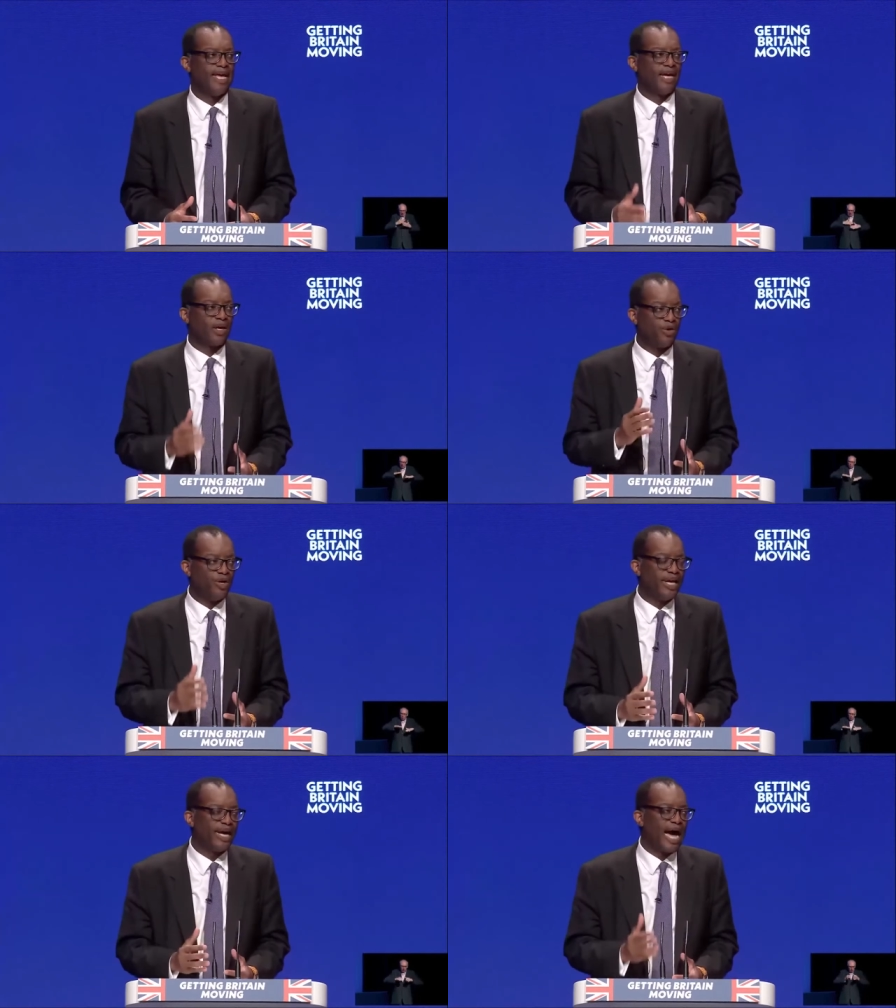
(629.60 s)

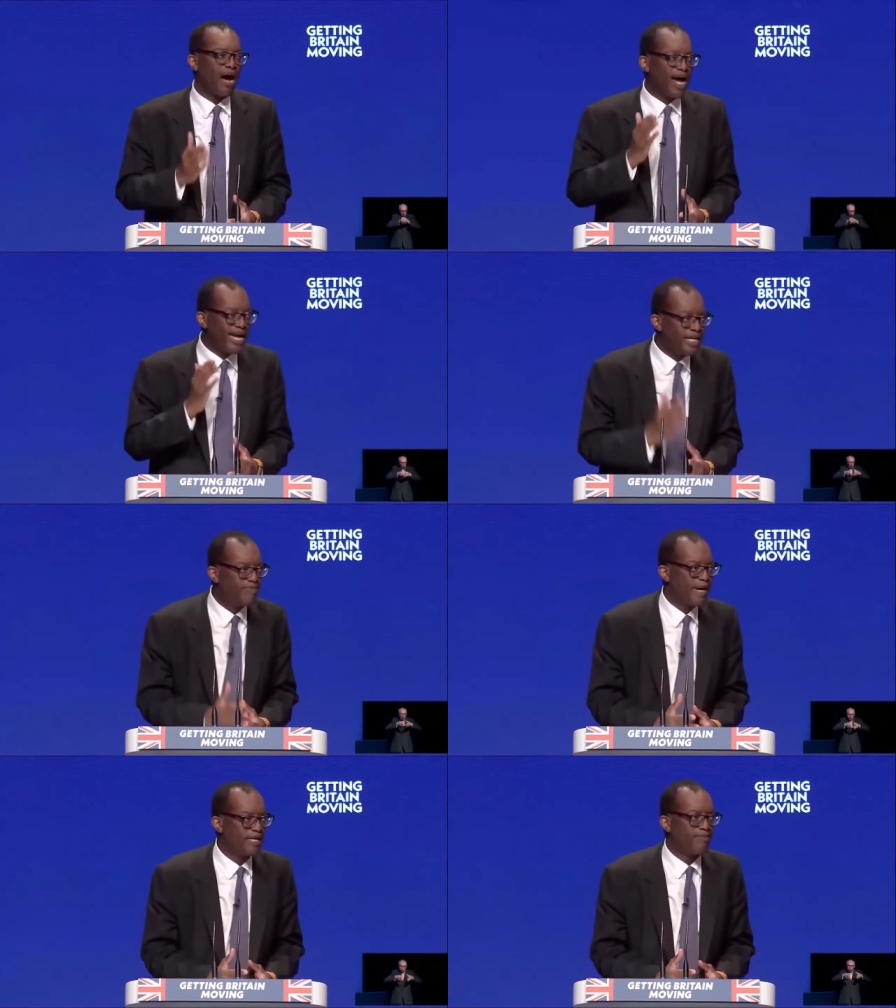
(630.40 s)
including our
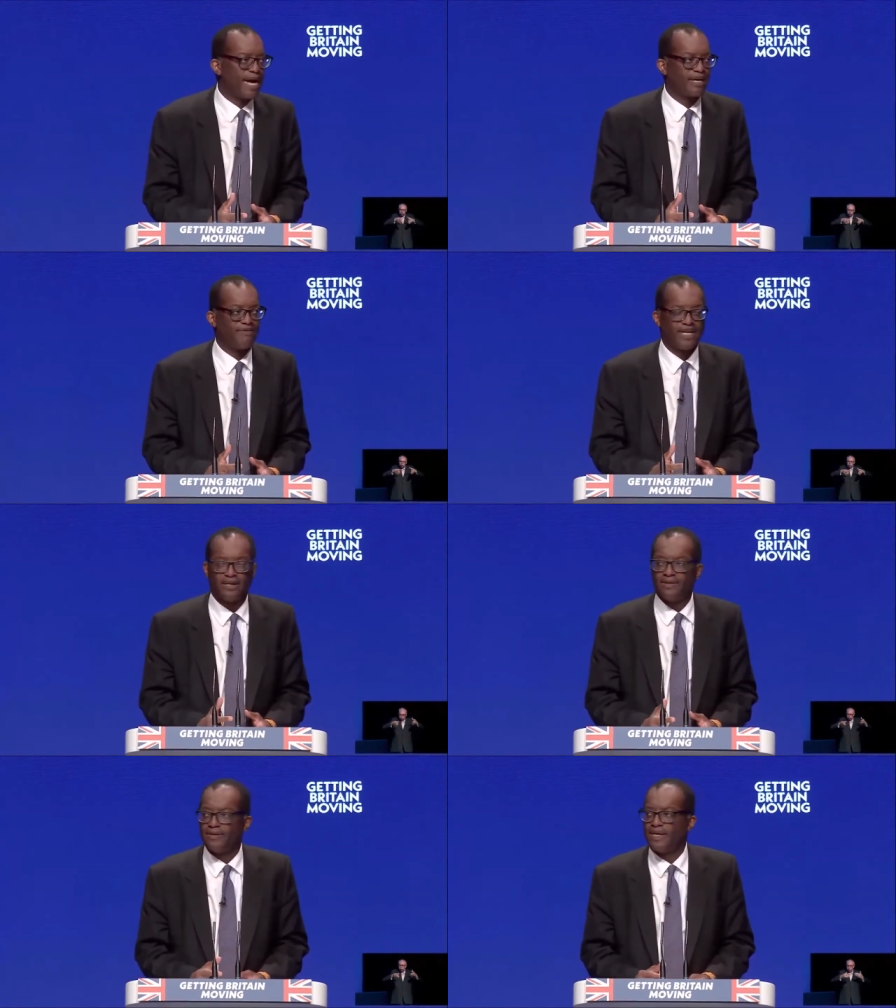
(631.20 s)
independent Bank of
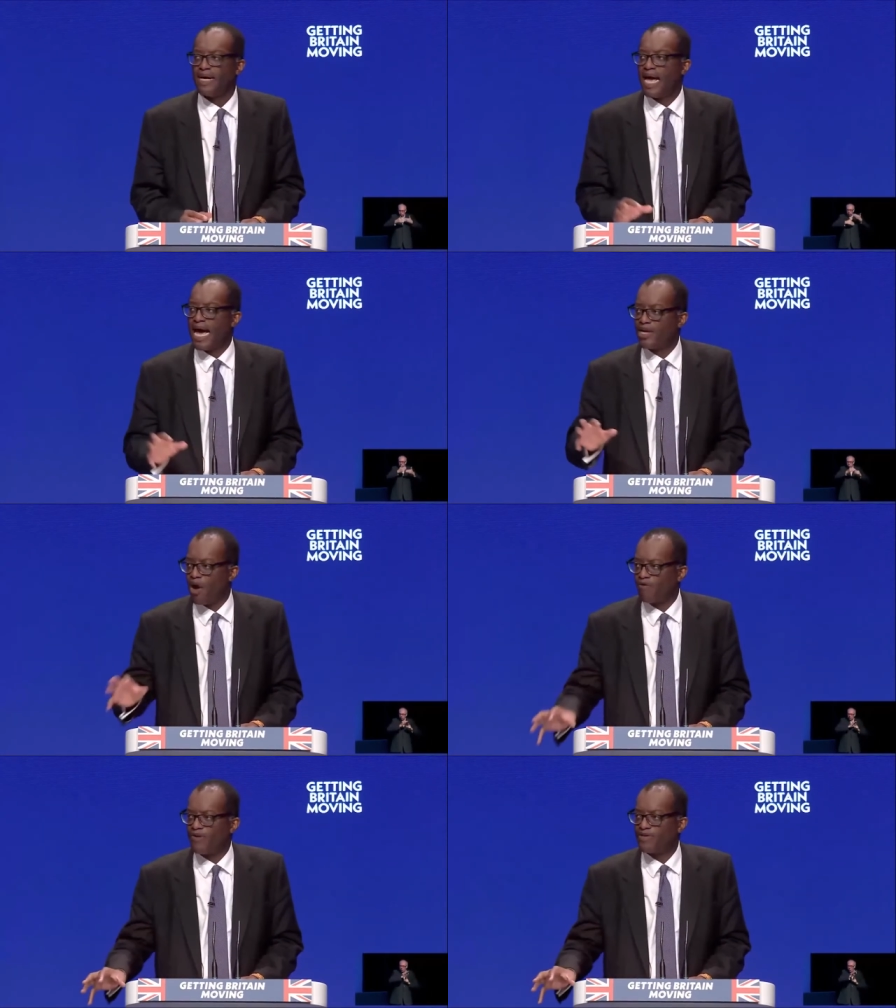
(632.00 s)
England and
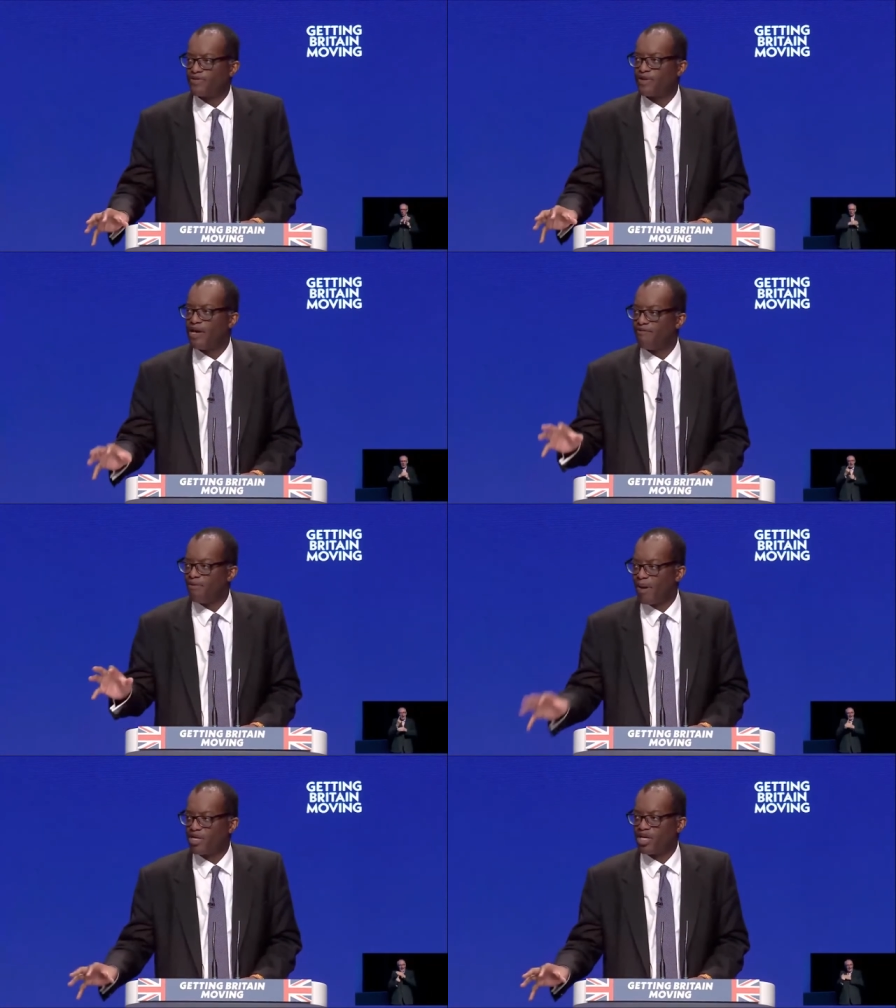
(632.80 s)
Office
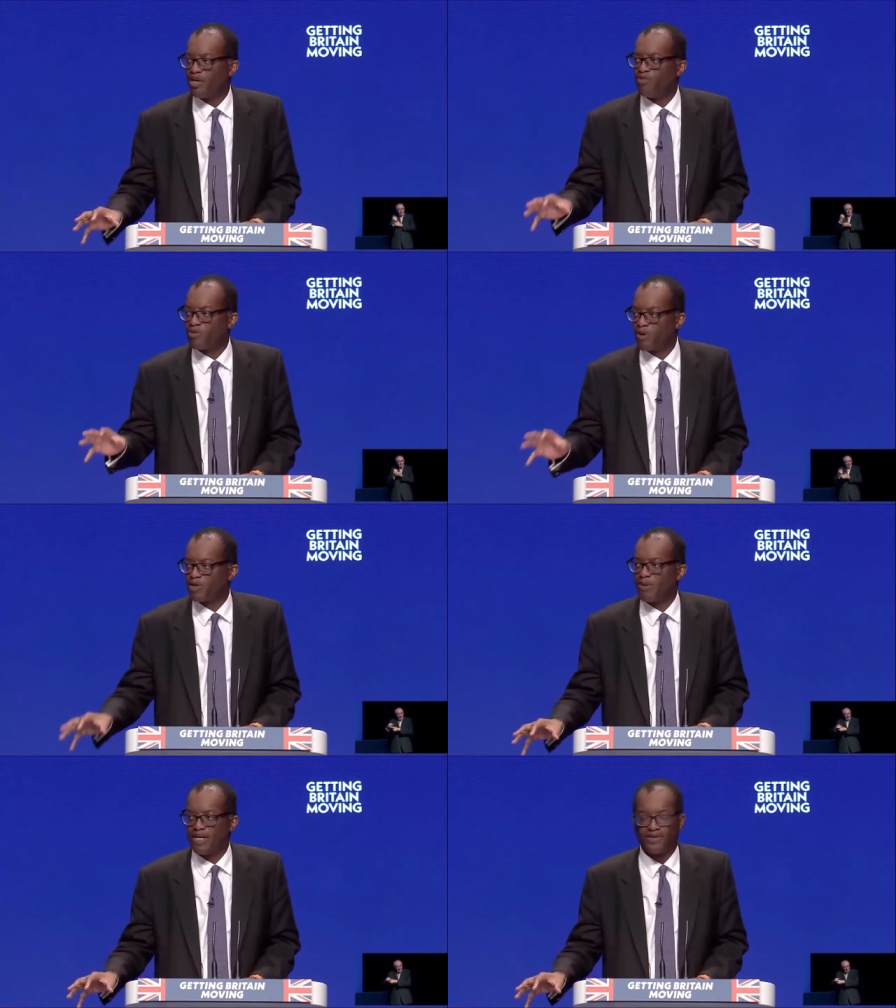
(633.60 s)
for Budget
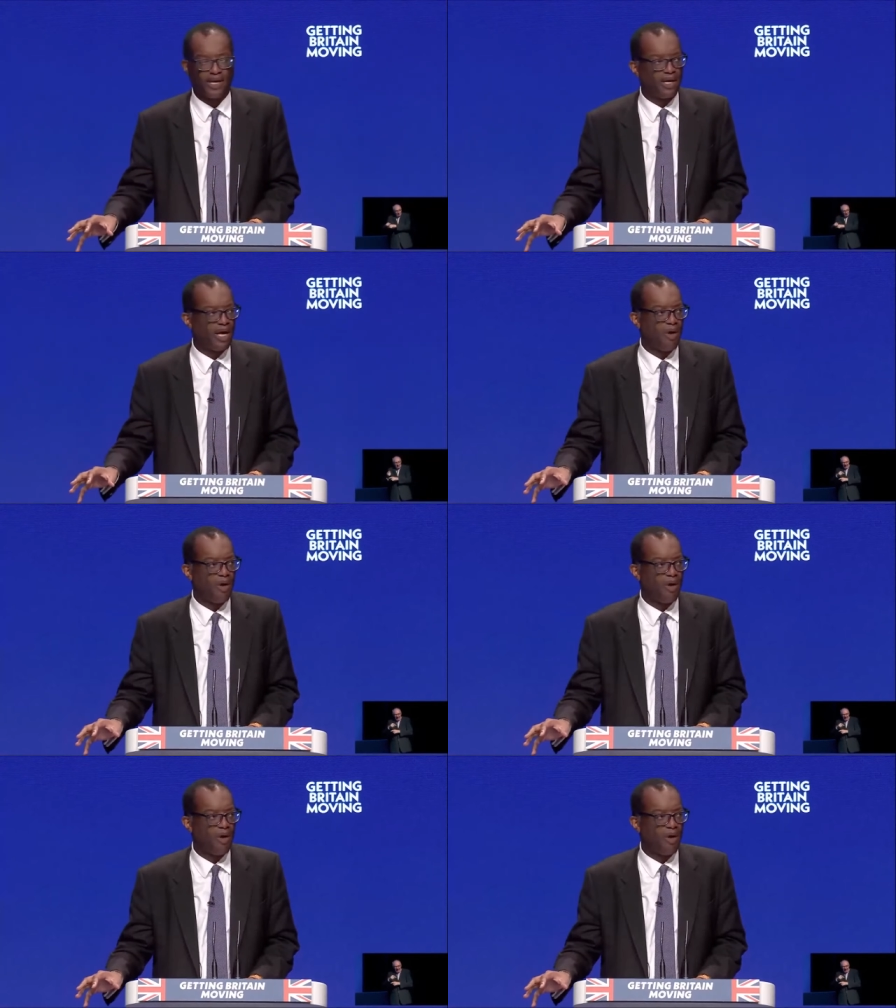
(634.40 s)
Responsibility.